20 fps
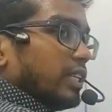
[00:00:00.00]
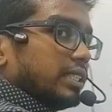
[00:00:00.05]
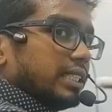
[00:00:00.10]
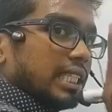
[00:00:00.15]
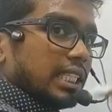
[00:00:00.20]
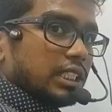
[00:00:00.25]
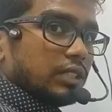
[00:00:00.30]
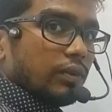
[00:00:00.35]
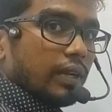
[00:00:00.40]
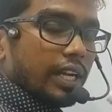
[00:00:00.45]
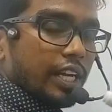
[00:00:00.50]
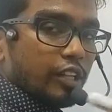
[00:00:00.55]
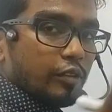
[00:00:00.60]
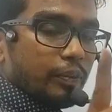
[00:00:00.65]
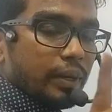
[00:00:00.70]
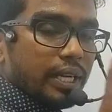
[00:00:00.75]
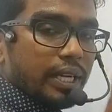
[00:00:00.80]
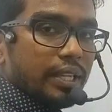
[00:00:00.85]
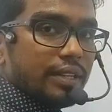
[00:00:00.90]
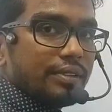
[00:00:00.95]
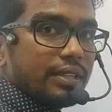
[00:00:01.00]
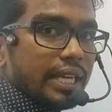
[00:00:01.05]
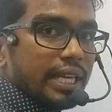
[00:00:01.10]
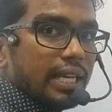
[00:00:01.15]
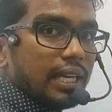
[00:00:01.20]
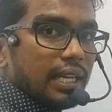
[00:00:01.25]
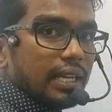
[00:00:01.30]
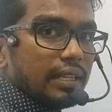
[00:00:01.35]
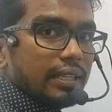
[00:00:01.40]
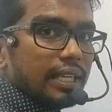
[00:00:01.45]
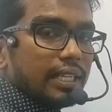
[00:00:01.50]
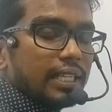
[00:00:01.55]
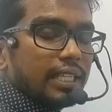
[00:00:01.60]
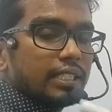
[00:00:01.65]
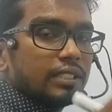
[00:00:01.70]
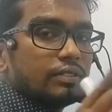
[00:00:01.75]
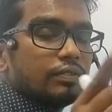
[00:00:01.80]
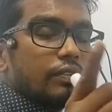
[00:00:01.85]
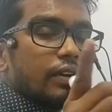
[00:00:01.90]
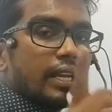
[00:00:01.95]
just one respiratory cycle, that
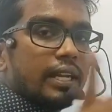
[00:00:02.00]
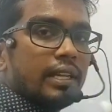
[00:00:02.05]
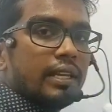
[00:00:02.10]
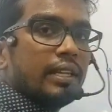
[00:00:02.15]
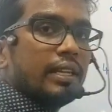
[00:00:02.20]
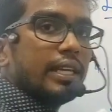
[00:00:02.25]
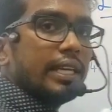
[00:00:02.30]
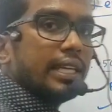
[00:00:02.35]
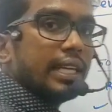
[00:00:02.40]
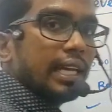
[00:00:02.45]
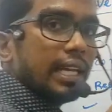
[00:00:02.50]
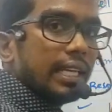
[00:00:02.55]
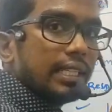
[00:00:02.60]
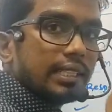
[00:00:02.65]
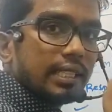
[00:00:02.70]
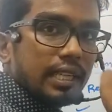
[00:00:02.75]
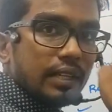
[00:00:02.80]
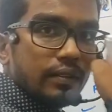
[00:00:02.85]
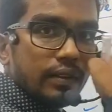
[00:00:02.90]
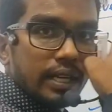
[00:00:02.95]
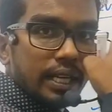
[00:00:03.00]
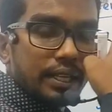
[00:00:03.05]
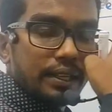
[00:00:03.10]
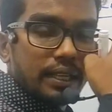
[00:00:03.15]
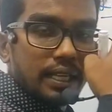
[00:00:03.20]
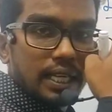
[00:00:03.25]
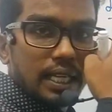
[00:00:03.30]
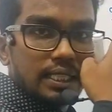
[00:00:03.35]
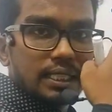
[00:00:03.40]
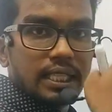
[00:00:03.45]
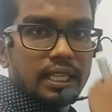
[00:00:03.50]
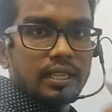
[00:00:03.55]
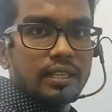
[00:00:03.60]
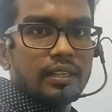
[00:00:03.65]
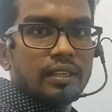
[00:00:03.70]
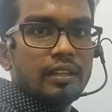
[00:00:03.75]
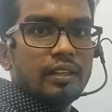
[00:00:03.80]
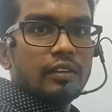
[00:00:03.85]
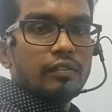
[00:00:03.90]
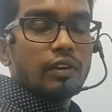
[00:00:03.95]
is one inhalation and one
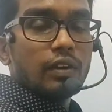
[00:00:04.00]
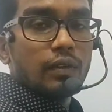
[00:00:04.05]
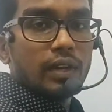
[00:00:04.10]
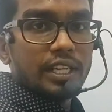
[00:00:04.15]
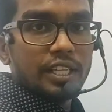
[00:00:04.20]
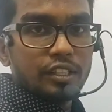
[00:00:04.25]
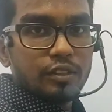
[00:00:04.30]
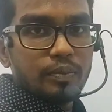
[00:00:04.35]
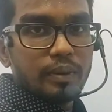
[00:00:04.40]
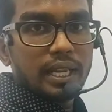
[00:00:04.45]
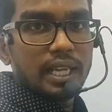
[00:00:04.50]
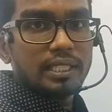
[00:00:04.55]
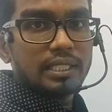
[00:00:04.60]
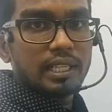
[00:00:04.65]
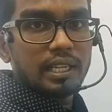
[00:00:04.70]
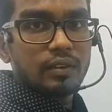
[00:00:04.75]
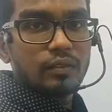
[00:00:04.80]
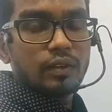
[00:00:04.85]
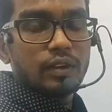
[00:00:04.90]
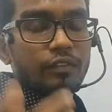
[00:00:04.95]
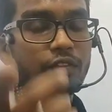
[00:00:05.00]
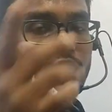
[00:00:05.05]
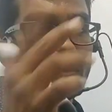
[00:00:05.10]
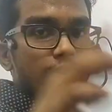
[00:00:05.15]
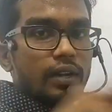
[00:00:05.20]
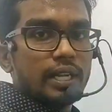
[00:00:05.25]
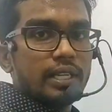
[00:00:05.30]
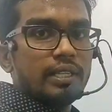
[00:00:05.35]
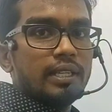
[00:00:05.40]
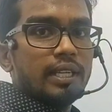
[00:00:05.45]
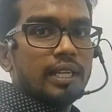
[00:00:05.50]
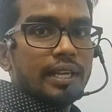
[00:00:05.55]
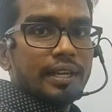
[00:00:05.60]
exhalation, for one inspiration and for one